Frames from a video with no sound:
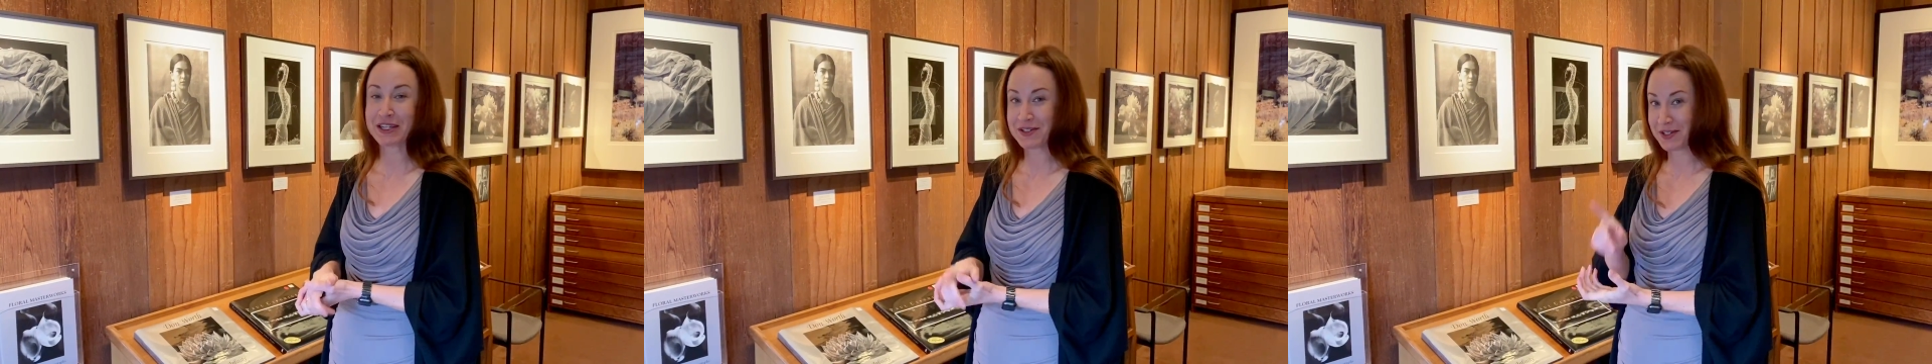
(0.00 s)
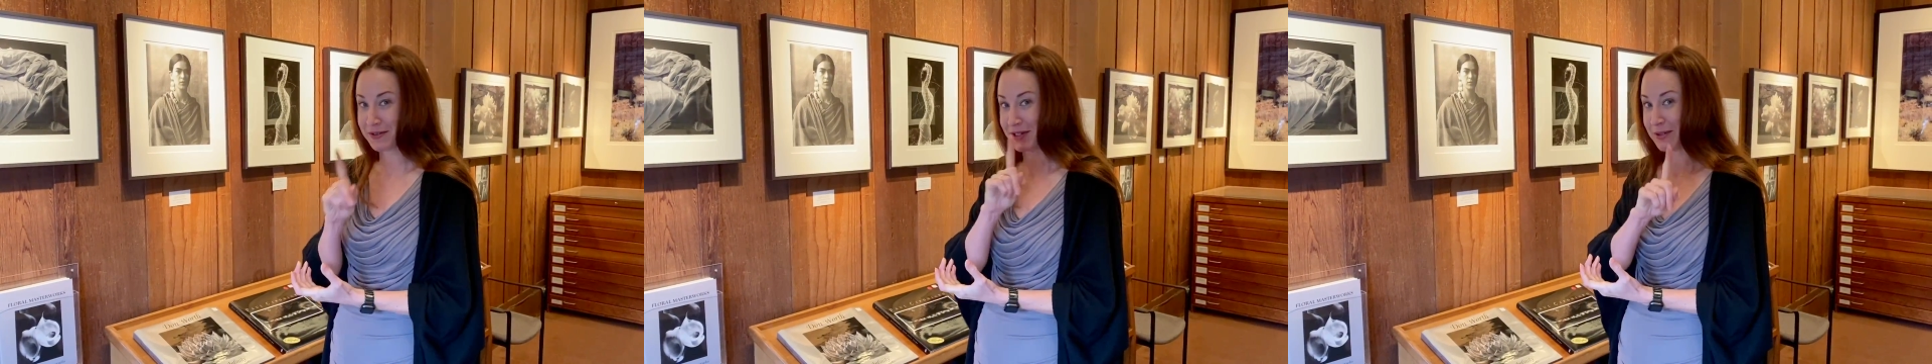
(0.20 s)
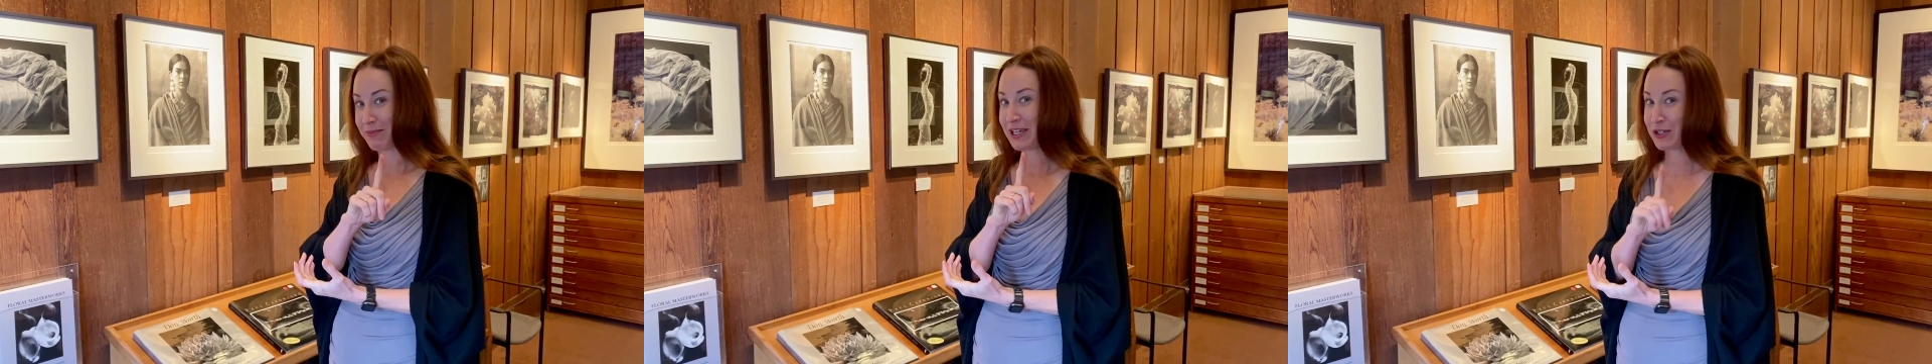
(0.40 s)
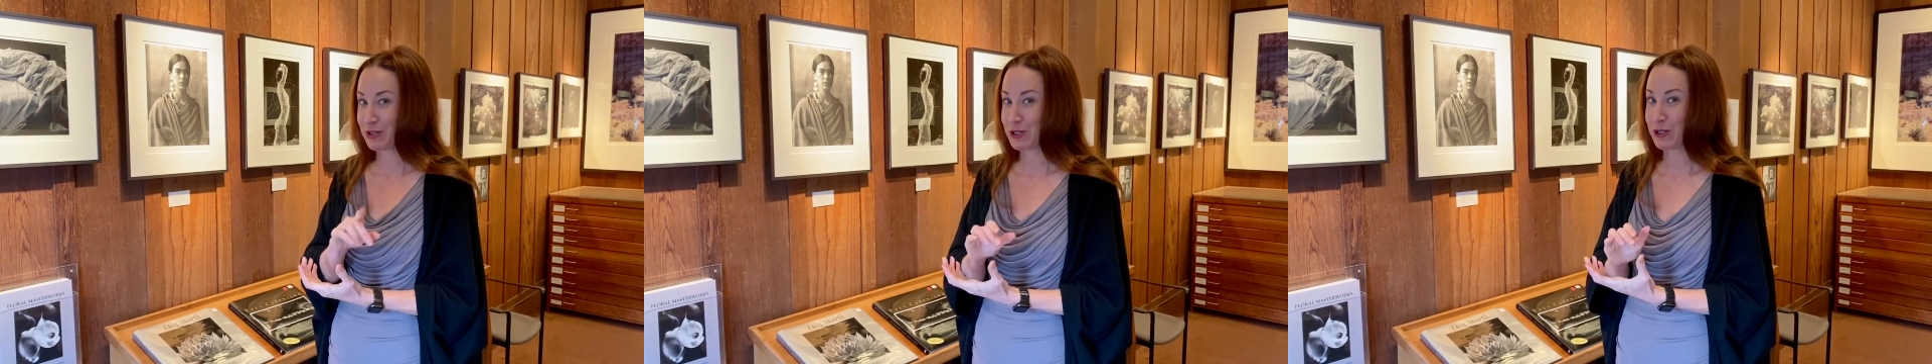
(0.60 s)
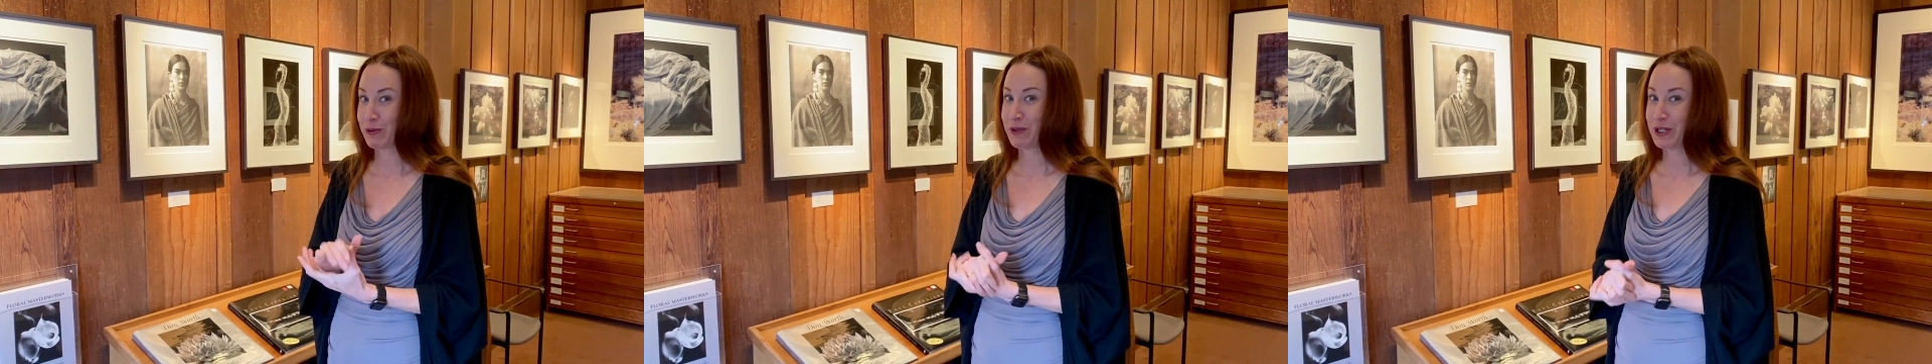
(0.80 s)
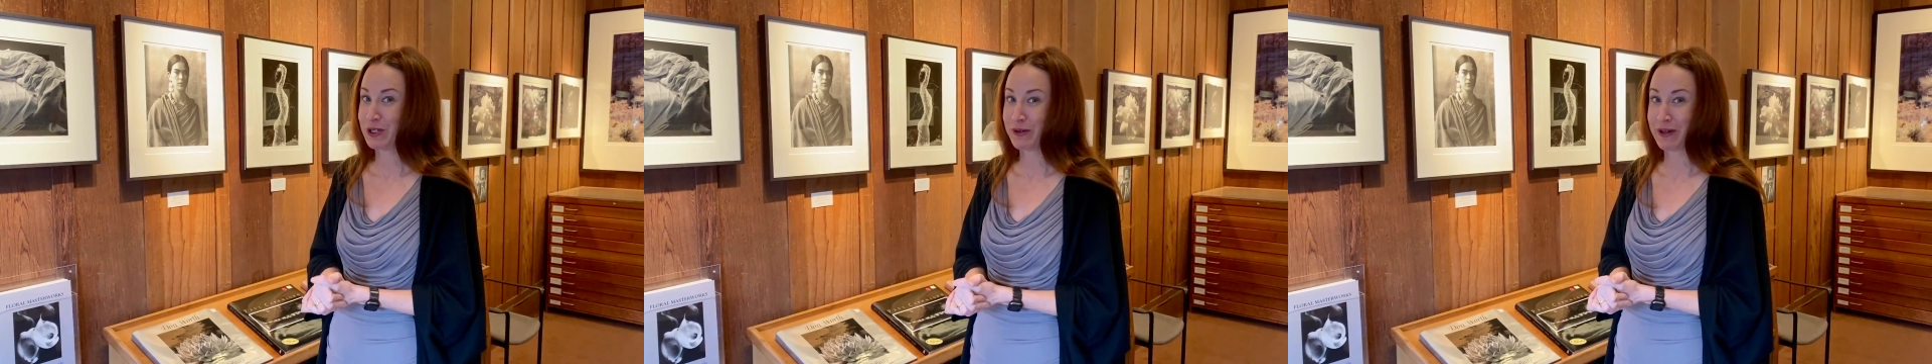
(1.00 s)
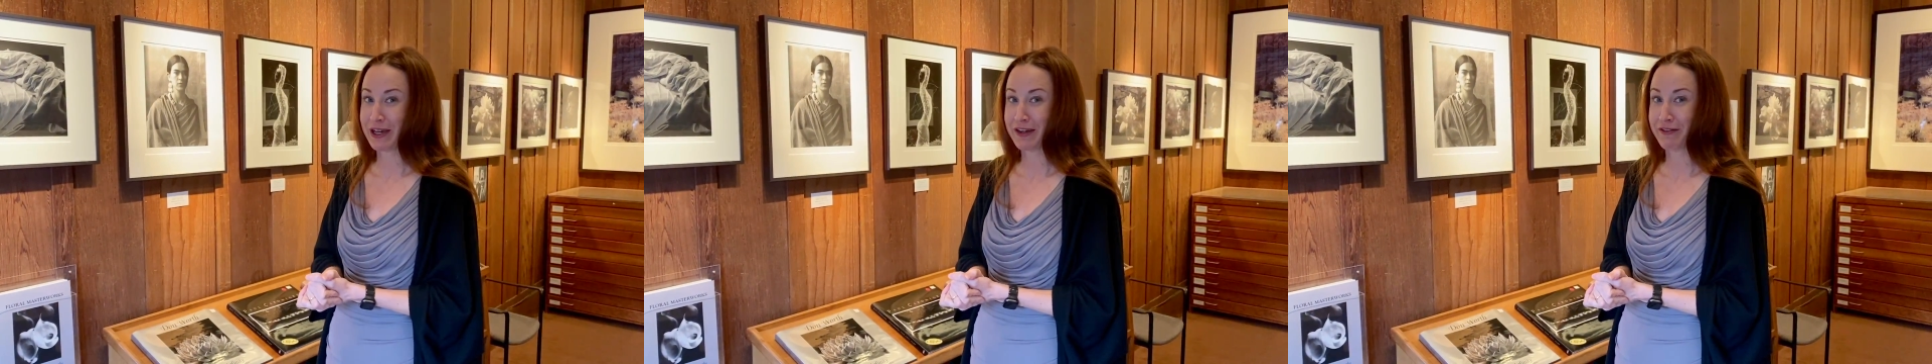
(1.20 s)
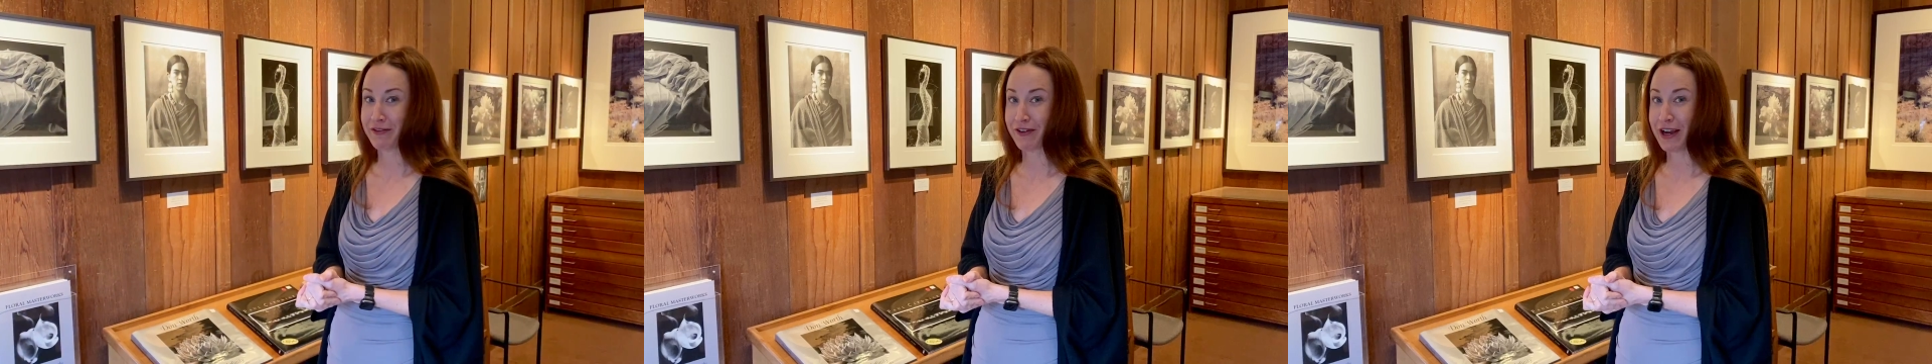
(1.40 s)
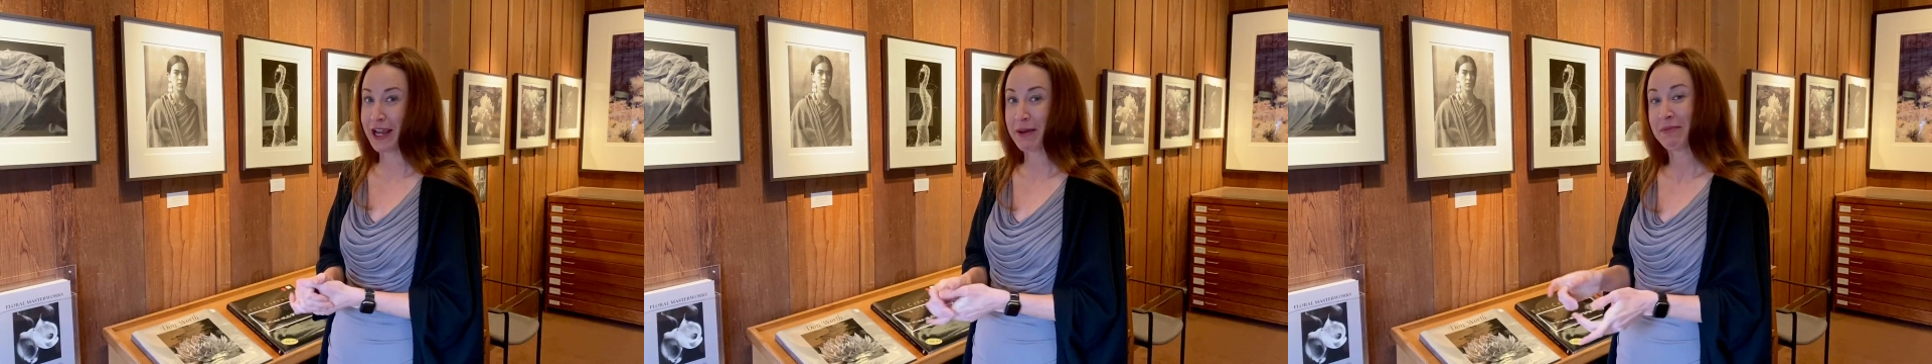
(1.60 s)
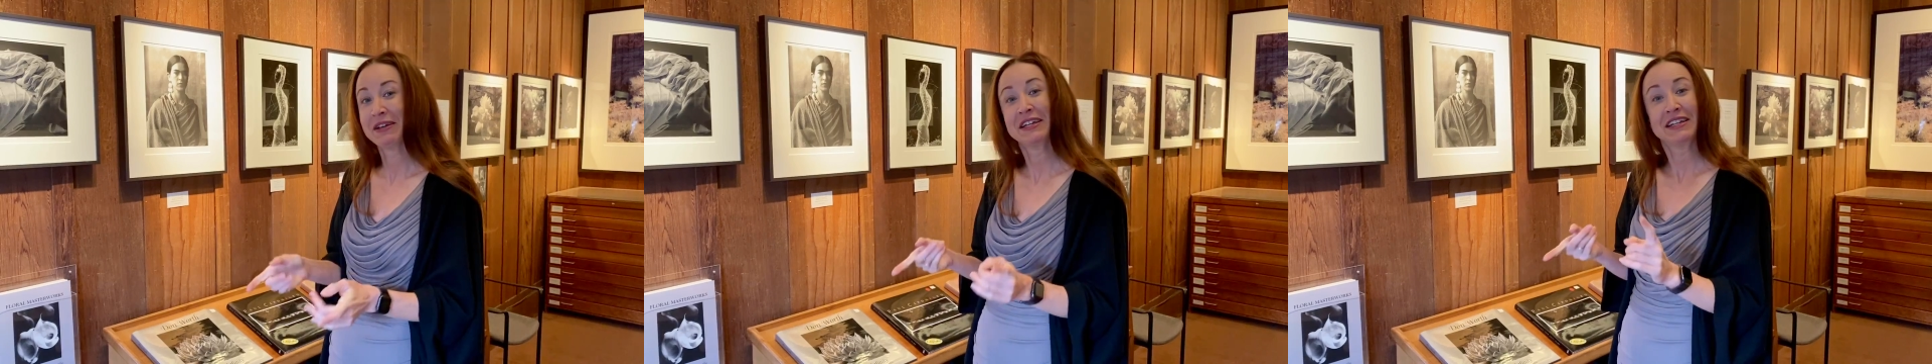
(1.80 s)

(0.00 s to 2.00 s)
So he made sure we knew how to frame.